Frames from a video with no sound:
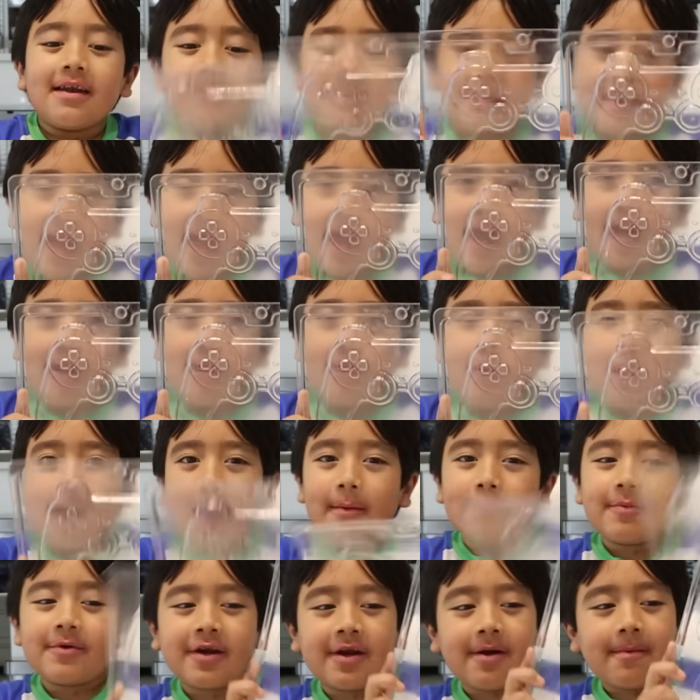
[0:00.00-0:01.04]
Now
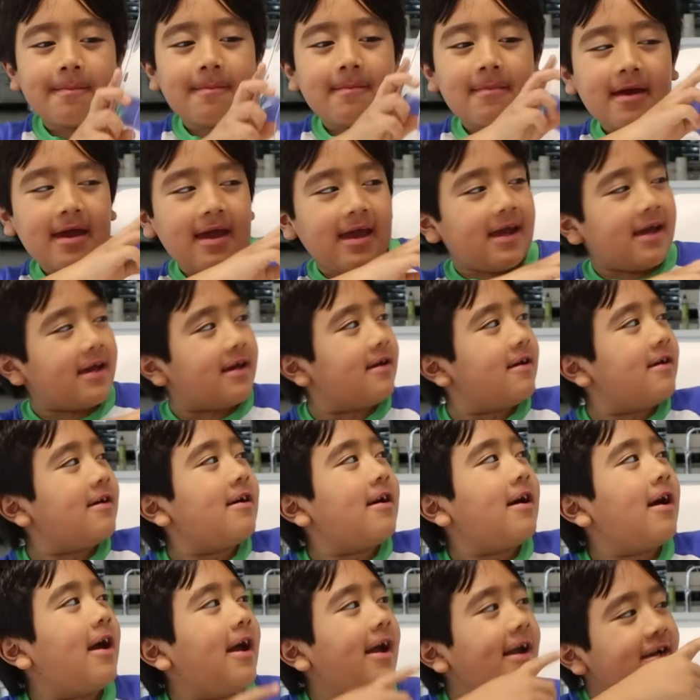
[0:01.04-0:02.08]
I'm gonna make
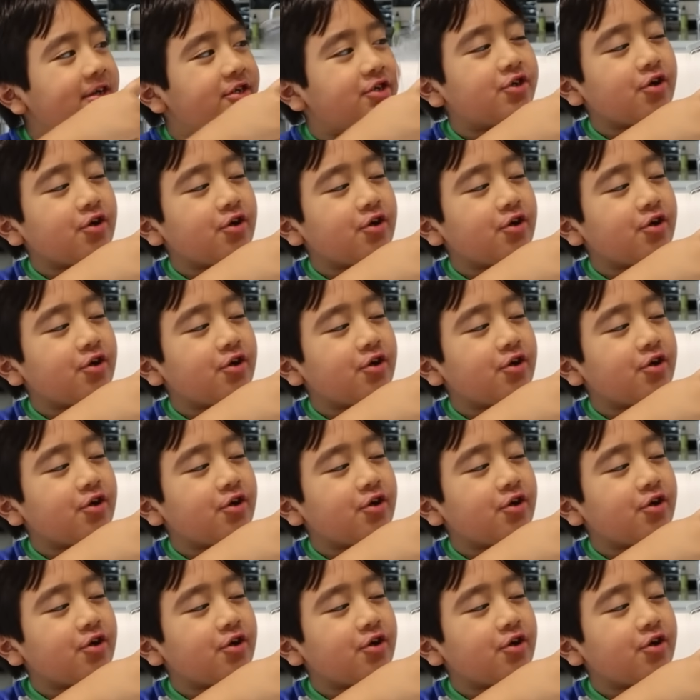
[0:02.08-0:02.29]
a